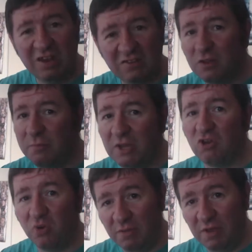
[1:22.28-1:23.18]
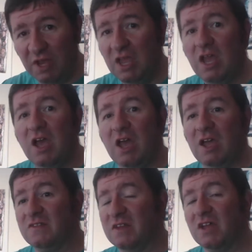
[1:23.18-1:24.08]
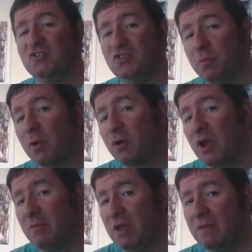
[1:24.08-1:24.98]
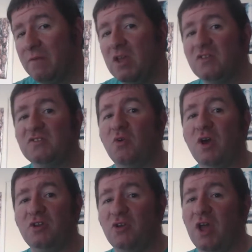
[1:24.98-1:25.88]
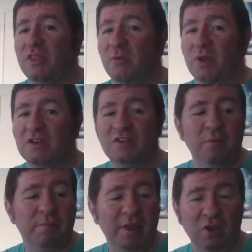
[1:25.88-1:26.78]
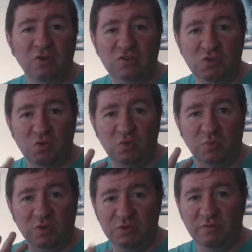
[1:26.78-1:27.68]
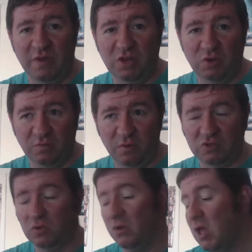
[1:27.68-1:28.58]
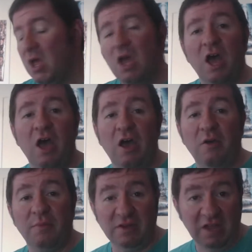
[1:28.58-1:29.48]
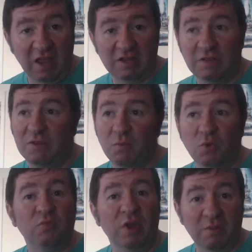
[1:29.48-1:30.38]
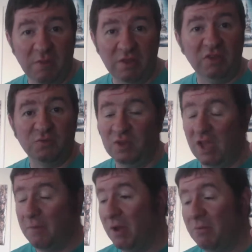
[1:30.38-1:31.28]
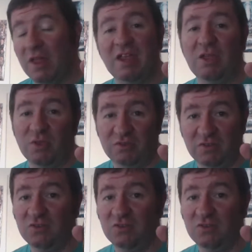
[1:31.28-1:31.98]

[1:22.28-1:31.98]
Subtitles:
It is a little bit creamy. It's not super creamy, so I don't know how that would actually compare to what you would find at Universal. But yeah, I definitely would recommend this one. I'm liking this.